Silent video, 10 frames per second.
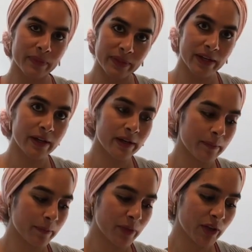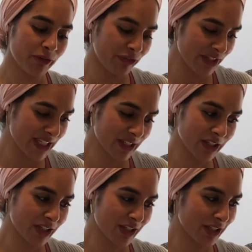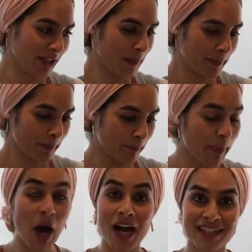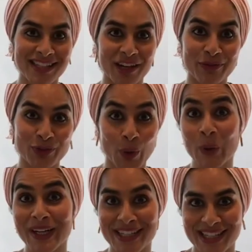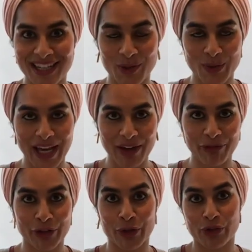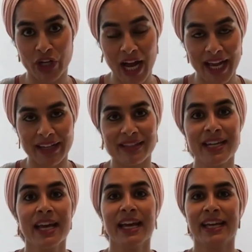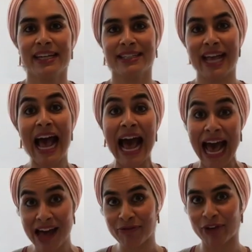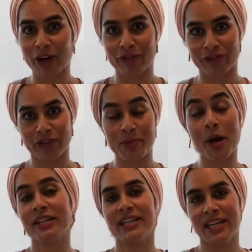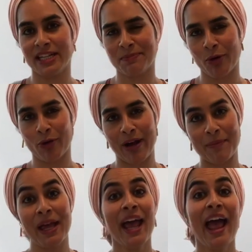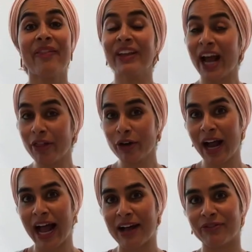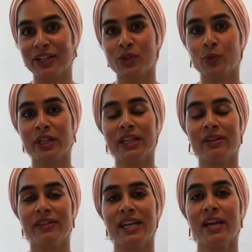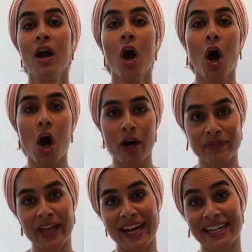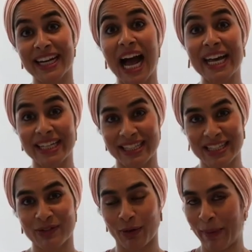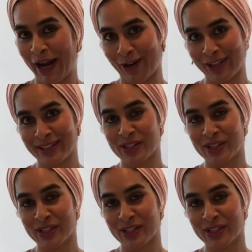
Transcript: The physical box of toys that you get for your child is half of the Monti Kids program, and the other half is really the online guidance for parents.